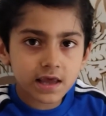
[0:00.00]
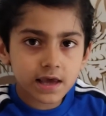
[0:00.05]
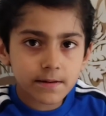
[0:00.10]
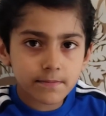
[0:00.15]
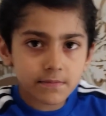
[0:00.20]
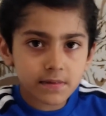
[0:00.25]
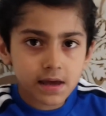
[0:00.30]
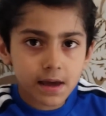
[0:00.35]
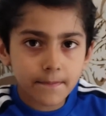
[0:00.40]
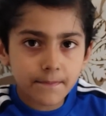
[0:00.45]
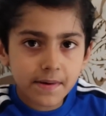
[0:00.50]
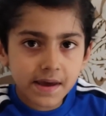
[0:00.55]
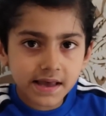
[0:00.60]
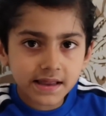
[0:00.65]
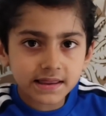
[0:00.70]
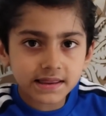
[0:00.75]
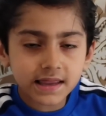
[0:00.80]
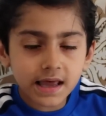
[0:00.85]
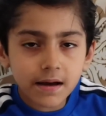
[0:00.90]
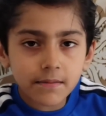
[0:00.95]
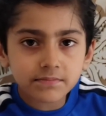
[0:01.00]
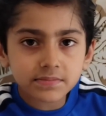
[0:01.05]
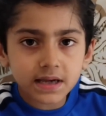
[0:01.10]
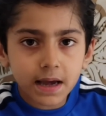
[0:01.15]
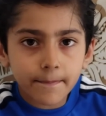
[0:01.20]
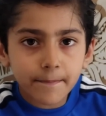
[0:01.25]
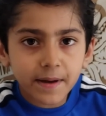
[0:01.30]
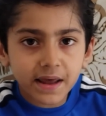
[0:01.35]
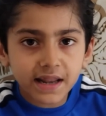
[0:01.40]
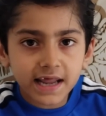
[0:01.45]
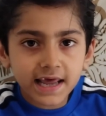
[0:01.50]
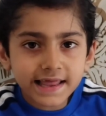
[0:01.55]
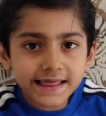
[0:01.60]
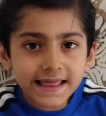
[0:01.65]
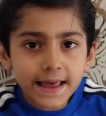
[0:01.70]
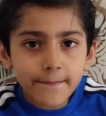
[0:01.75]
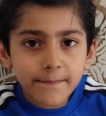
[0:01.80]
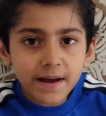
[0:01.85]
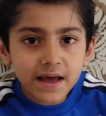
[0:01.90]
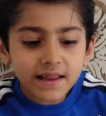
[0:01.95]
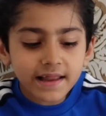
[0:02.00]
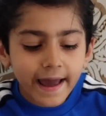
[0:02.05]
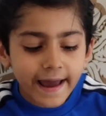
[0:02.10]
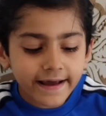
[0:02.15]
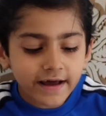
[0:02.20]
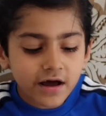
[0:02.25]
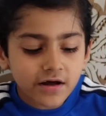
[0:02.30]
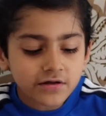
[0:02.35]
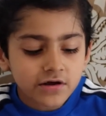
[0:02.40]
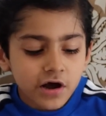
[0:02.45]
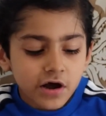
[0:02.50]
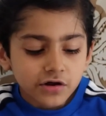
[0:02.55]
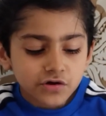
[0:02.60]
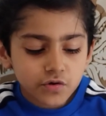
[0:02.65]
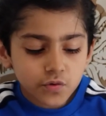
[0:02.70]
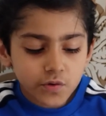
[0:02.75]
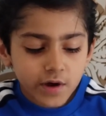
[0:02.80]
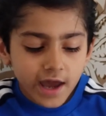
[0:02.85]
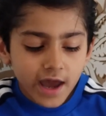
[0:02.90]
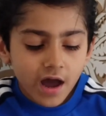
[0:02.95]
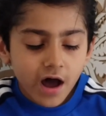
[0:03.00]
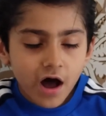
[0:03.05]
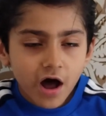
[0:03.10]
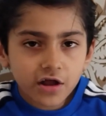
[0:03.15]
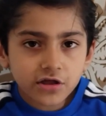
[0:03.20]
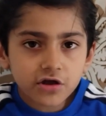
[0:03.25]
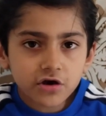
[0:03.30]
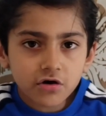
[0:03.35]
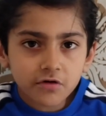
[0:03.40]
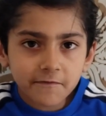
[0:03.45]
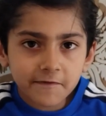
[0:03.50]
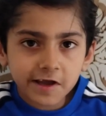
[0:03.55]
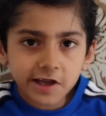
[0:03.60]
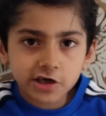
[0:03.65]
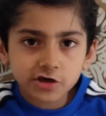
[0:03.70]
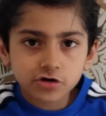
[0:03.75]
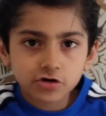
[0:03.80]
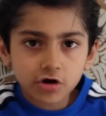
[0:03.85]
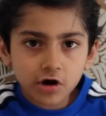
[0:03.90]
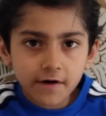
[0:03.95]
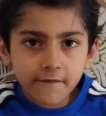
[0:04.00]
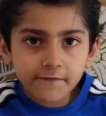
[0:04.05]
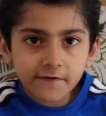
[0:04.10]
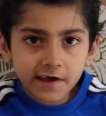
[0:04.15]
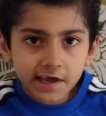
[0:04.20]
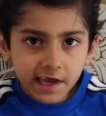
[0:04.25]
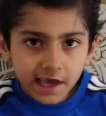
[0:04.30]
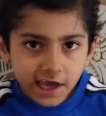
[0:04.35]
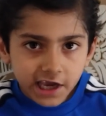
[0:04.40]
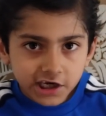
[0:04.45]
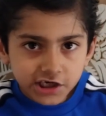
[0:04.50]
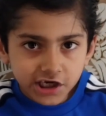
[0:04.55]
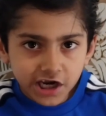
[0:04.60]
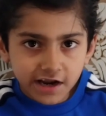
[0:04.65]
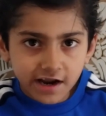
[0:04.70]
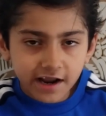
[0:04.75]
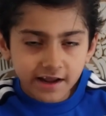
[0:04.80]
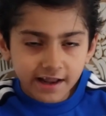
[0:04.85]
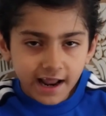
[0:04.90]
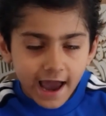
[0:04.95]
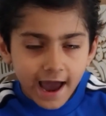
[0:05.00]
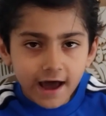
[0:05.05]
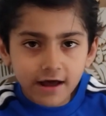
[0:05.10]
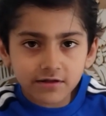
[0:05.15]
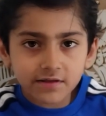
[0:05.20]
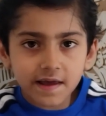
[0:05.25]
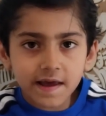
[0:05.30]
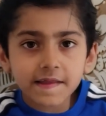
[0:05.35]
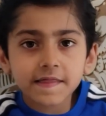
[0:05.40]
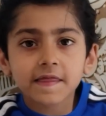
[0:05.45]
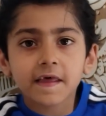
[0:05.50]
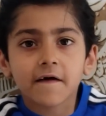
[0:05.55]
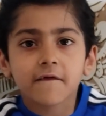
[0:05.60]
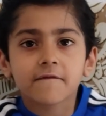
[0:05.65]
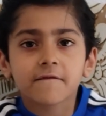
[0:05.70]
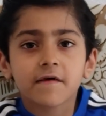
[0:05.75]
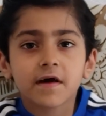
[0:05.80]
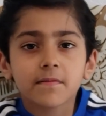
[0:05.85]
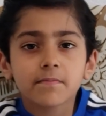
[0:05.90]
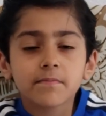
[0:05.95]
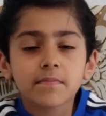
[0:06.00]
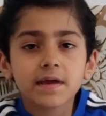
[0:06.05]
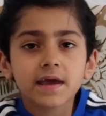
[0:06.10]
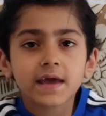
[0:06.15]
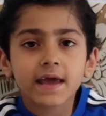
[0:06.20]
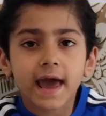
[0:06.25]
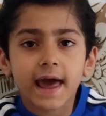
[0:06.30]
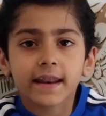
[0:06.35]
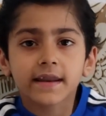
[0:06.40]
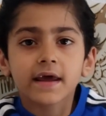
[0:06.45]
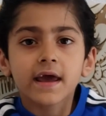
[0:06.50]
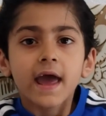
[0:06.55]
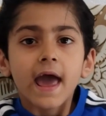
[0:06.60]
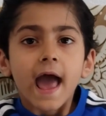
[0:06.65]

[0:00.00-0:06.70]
Give me a big thumbs up and hit the bell icon to get all new videos notification. And now let the fun begin.